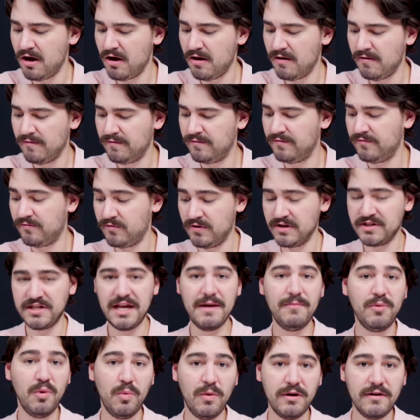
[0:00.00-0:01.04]
of, for
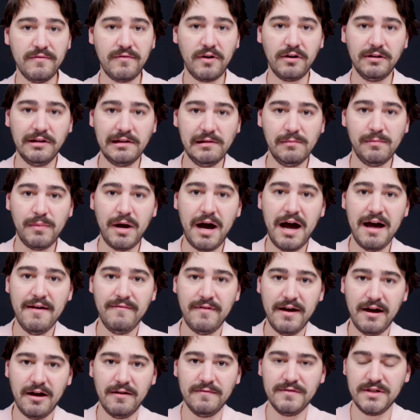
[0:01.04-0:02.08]
example, one of our little
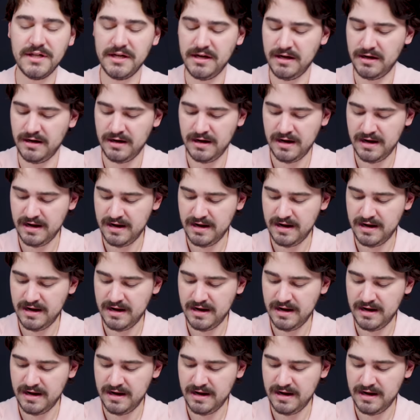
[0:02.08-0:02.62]
bivalves here.